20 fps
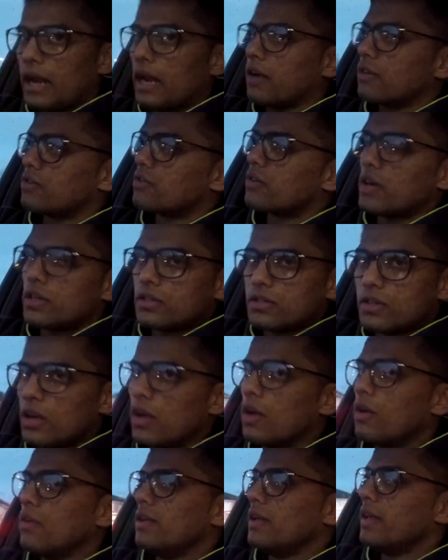I'll drive
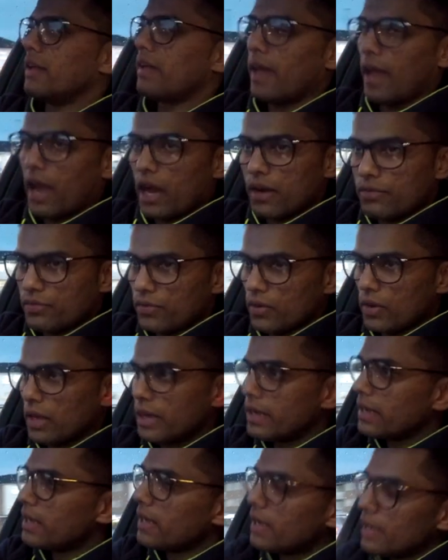slowly,
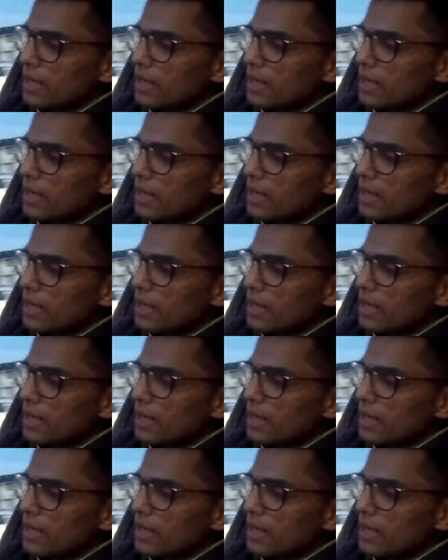carefully,